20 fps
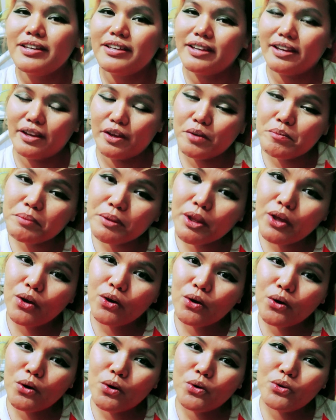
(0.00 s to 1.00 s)
that I
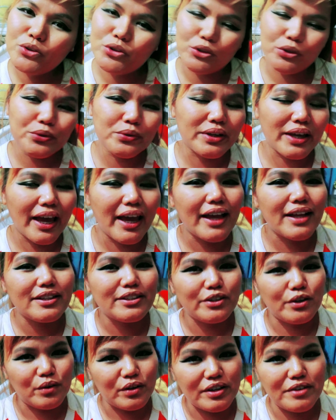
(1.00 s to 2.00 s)
upload you get
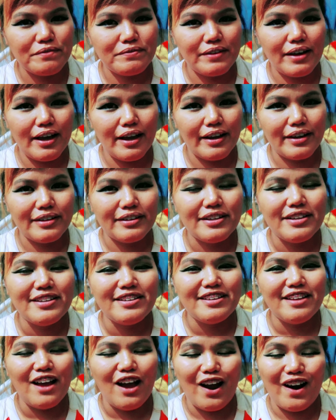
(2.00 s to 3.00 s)
notified.
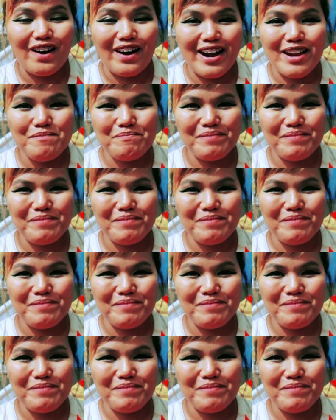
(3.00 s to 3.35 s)
Alright,